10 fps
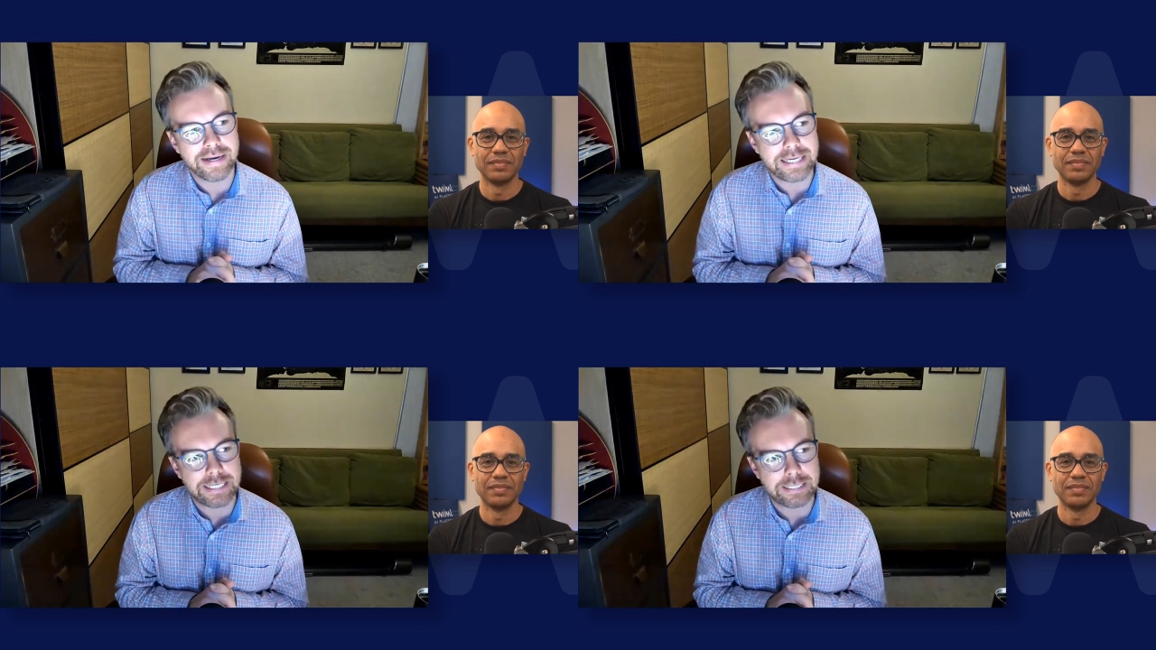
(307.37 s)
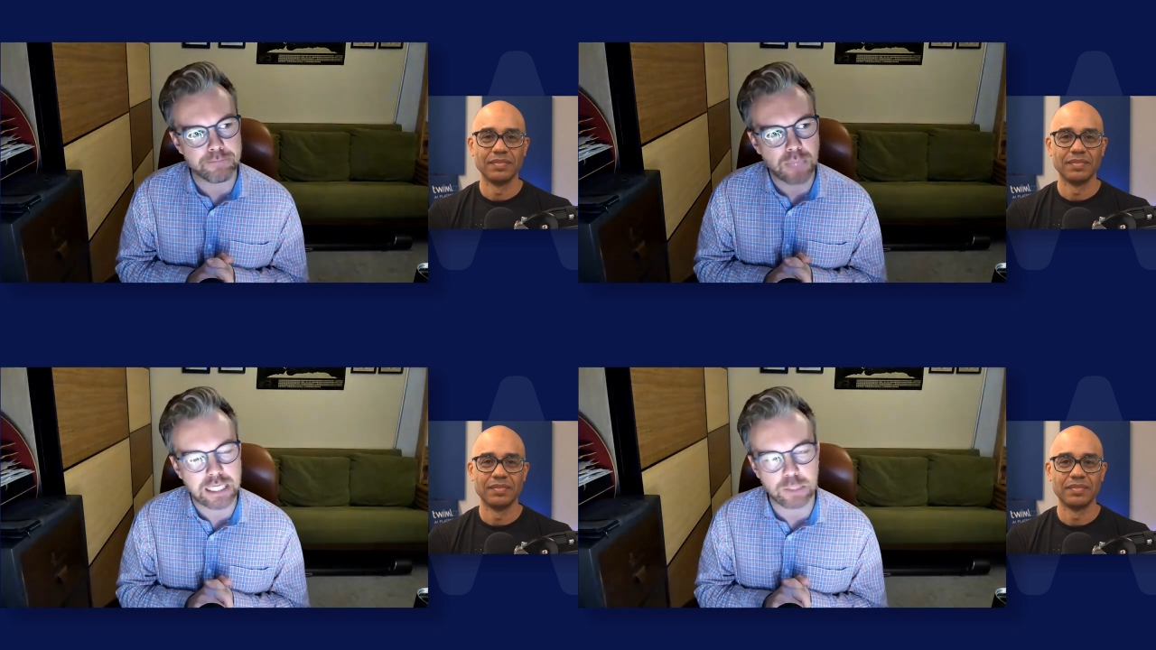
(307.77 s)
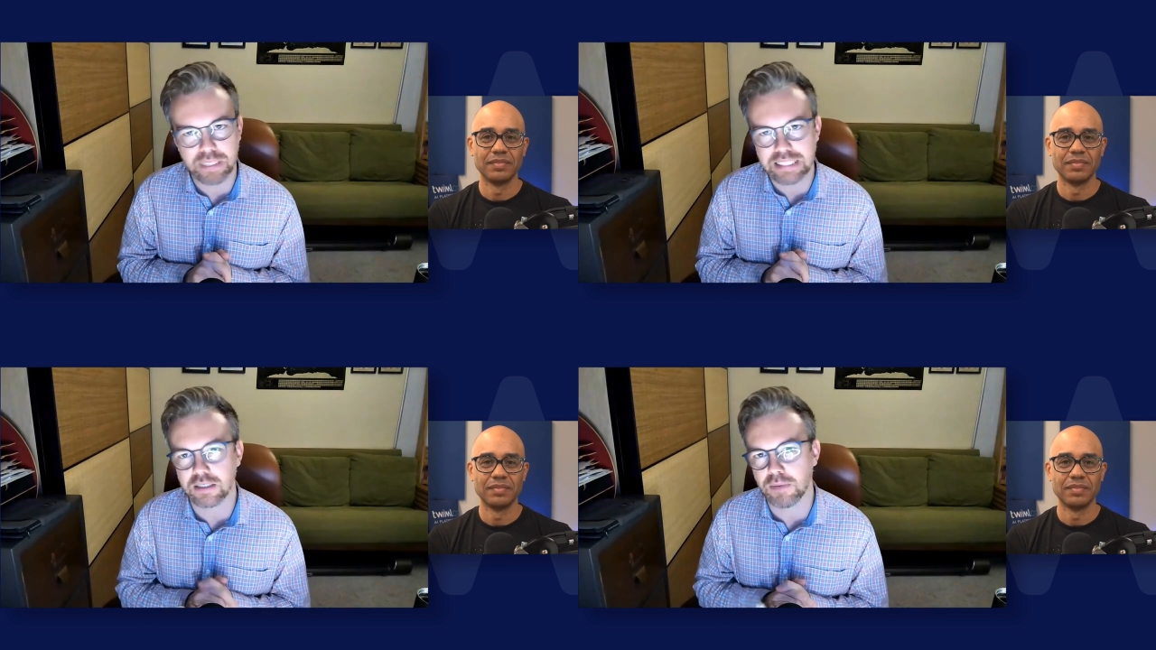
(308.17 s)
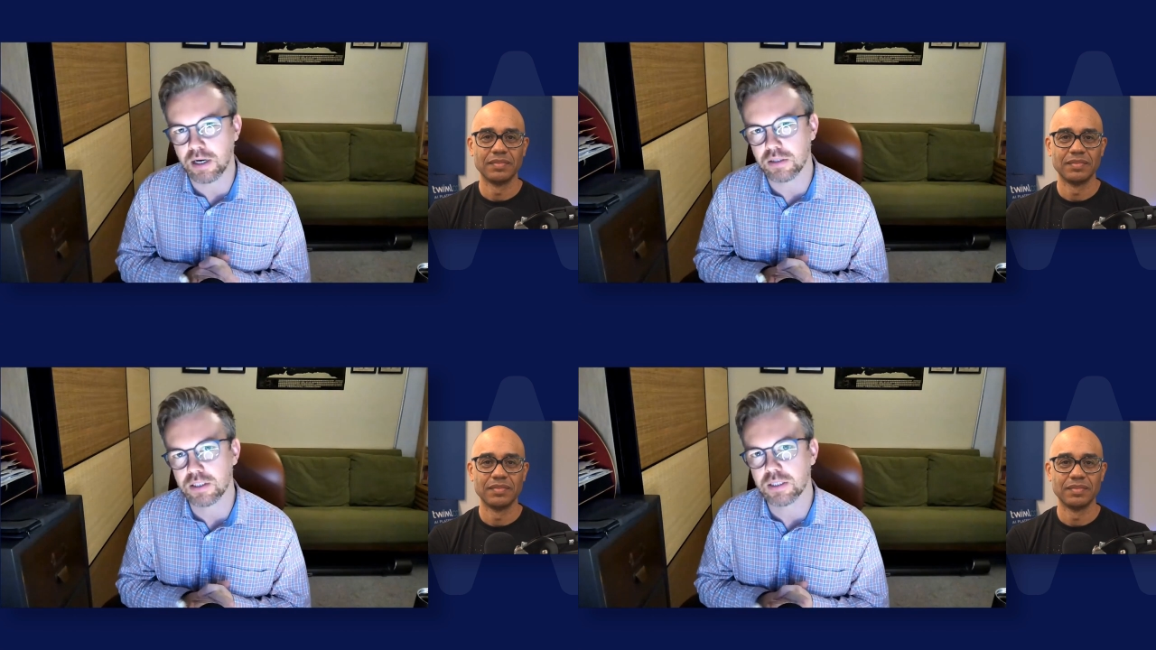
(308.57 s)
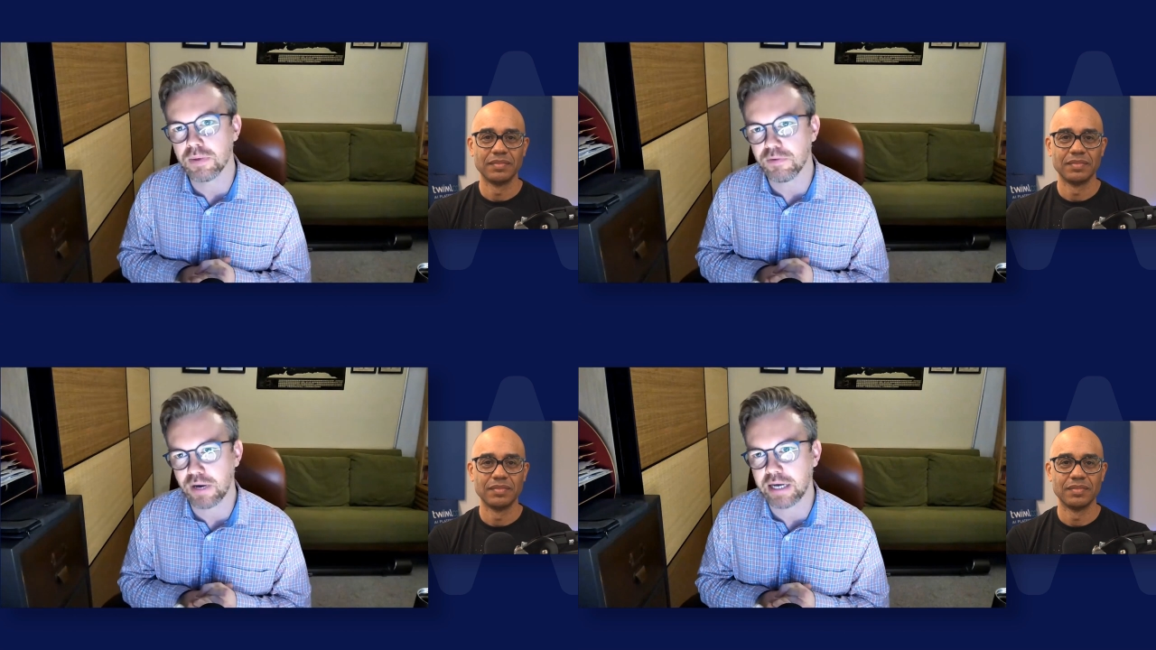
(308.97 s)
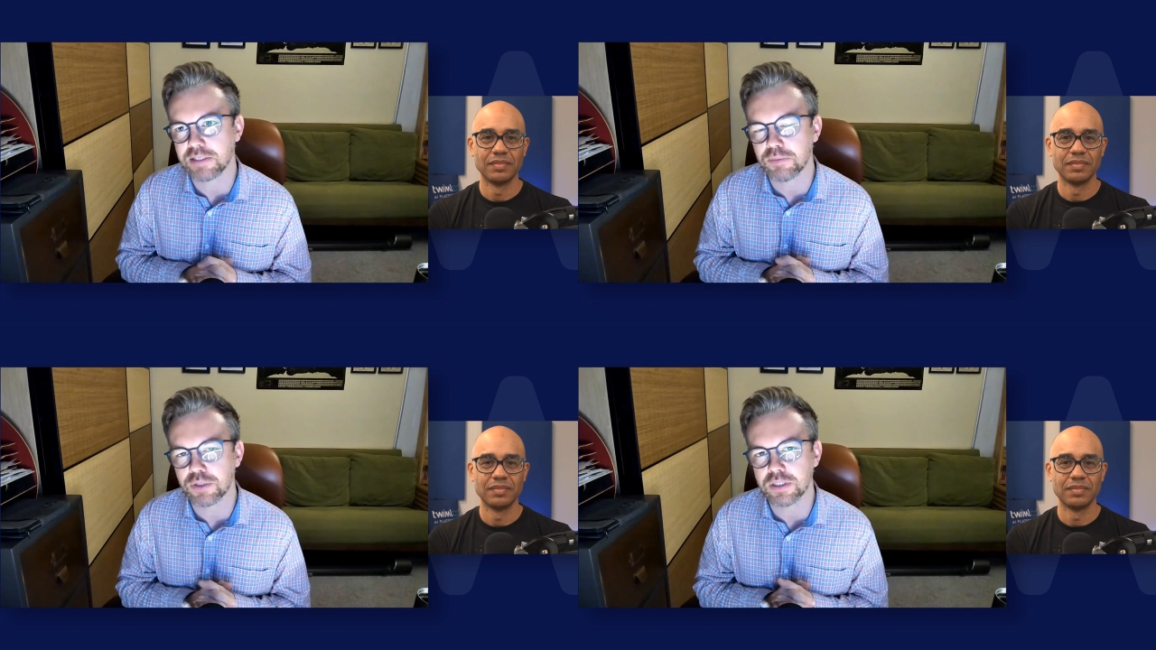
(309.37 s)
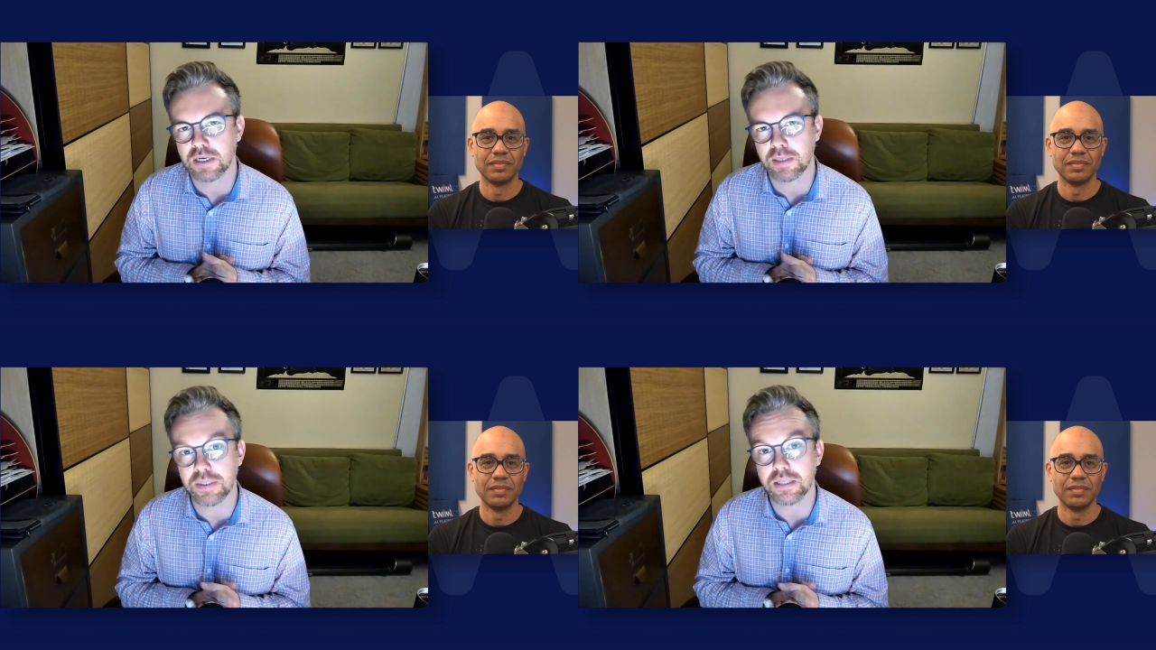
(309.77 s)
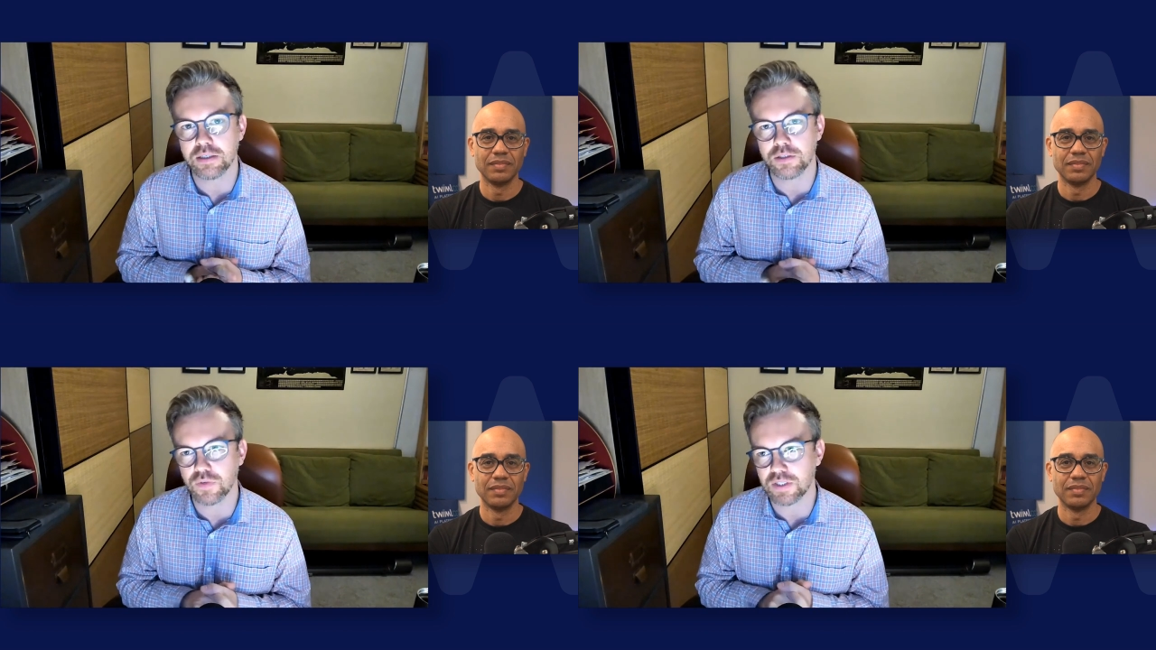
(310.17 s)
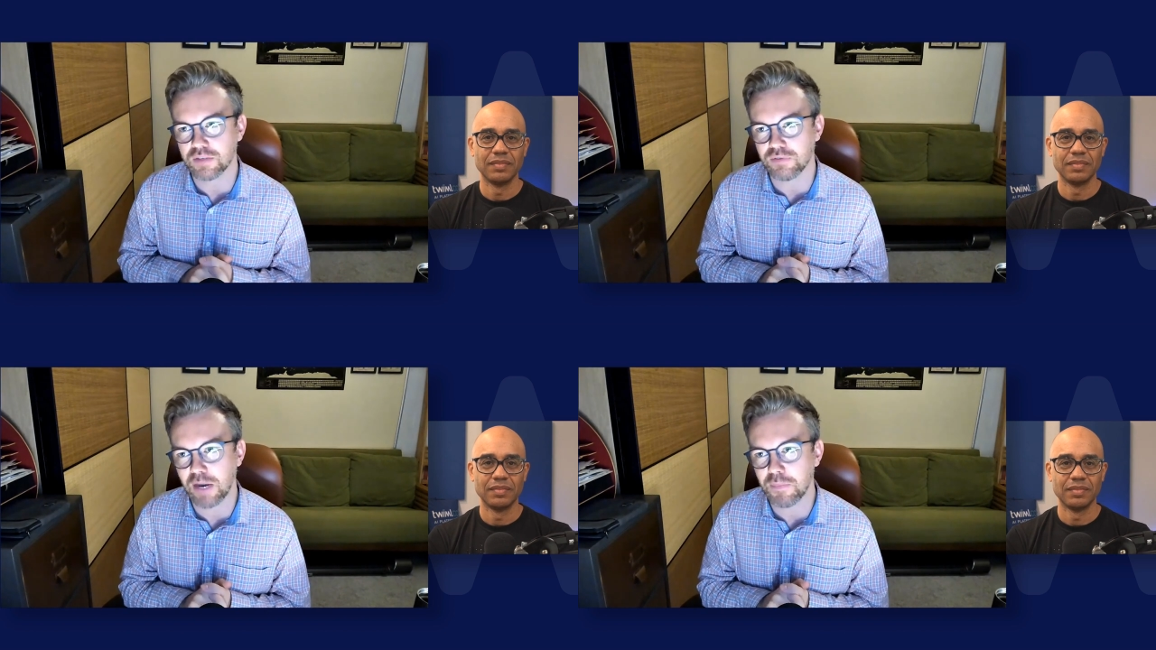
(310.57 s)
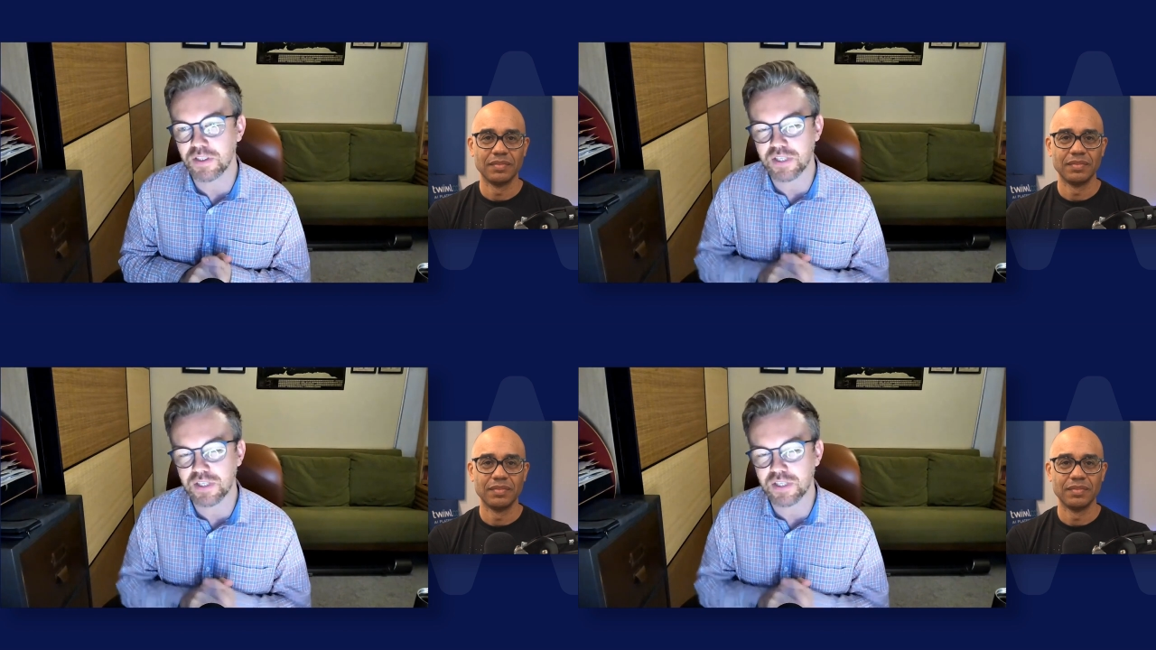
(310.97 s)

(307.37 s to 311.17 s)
Speaker 1: um, explicit about the simplifying assumptions that are built into these environments,